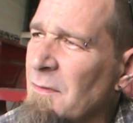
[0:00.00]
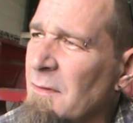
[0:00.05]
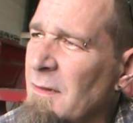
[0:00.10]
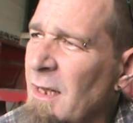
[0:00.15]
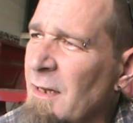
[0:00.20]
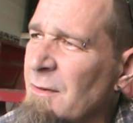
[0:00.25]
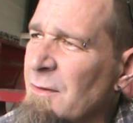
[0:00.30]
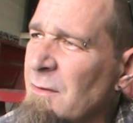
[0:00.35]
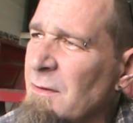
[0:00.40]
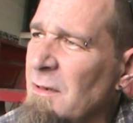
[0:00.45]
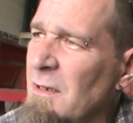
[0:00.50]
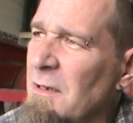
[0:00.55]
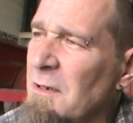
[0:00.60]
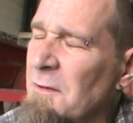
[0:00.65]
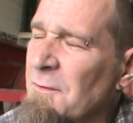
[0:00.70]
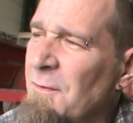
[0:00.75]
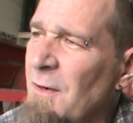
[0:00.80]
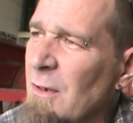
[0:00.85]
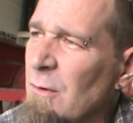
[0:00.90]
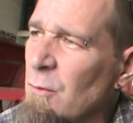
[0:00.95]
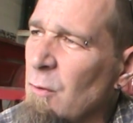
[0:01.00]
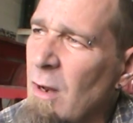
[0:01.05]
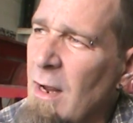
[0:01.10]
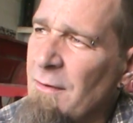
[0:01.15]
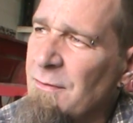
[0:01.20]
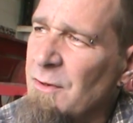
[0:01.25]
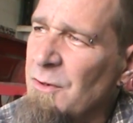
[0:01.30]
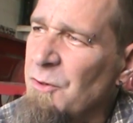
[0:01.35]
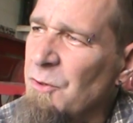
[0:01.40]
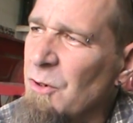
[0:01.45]
that's, if I don't
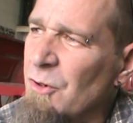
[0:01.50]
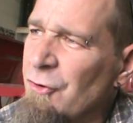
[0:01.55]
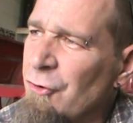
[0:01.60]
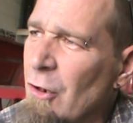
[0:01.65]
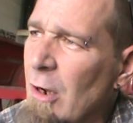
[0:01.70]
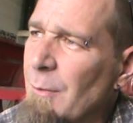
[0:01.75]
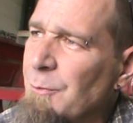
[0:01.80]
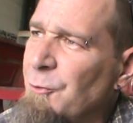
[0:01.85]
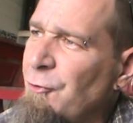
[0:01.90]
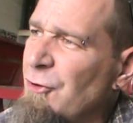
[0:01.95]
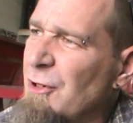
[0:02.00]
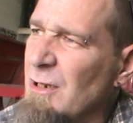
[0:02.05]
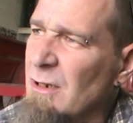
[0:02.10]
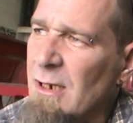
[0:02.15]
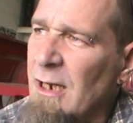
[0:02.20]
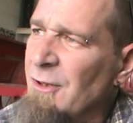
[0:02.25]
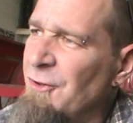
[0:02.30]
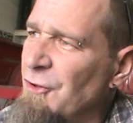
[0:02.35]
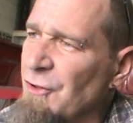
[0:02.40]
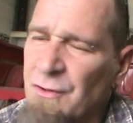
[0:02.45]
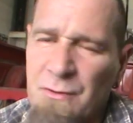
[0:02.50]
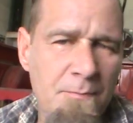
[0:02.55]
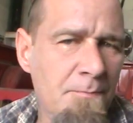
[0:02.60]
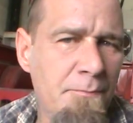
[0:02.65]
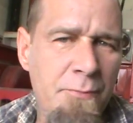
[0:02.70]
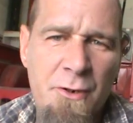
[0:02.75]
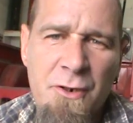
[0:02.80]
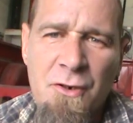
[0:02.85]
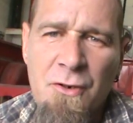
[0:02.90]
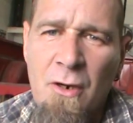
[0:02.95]
have to do a drop sheet, I just
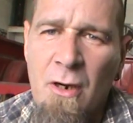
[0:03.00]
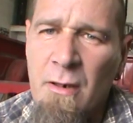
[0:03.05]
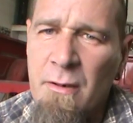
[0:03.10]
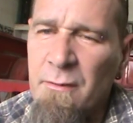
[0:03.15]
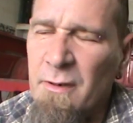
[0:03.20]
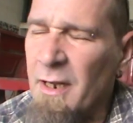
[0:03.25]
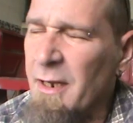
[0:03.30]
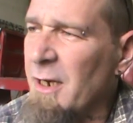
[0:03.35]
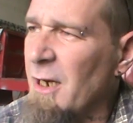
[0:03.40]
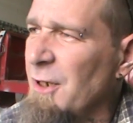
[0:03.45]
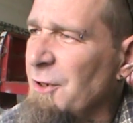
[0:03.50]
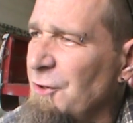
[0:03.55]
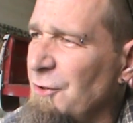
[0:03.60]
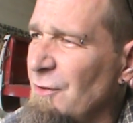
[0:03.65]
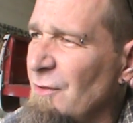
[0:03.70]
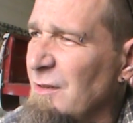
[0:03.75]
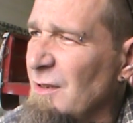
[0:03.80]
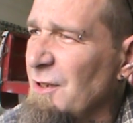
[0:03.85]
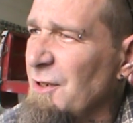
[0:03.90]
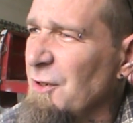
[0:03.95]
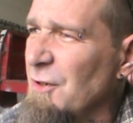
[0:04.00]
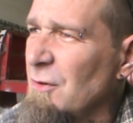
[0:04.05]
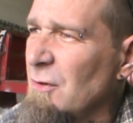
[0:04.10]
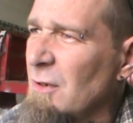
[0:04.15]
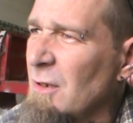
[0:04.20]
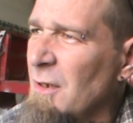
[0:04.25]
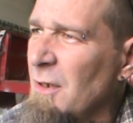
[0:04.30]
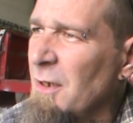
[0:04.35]
put it on like I usually do,